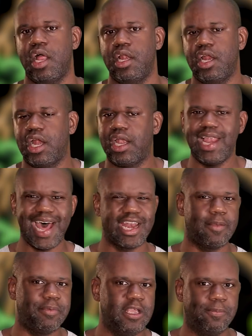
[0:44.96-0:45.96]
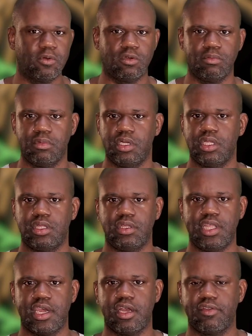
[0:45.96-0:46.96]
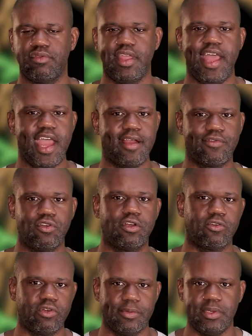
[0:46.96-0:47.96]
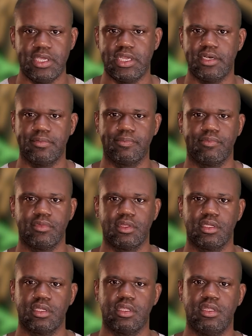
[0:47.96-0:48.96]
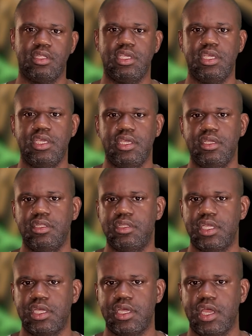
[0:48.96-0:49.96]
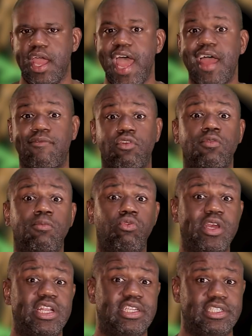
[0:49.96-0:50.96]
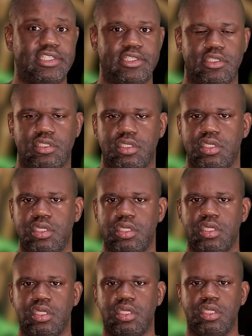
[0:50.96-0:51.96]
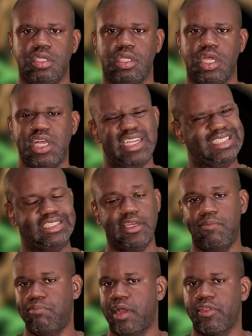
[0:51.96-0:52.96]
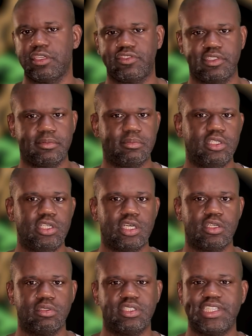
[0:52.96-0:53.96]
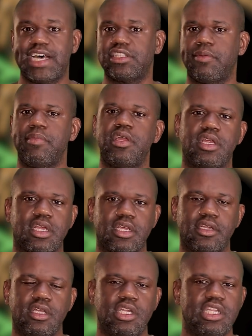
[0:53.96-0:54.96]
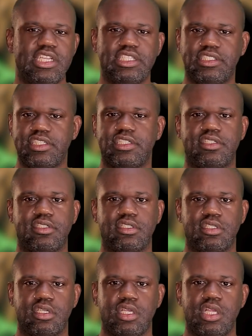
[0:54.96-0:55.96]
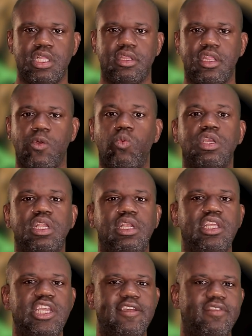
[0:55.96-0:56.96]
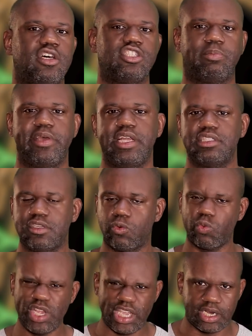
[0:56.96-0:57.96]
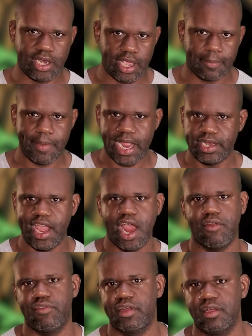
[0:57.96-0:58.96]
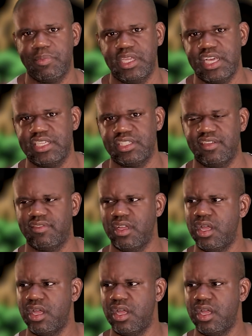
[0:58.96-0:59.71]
There are a lot of people that are from the Afro-Caribbean, the Afro-British, some brothers from, South America and sisters. They want to leave those places and reconnect back to Africa because of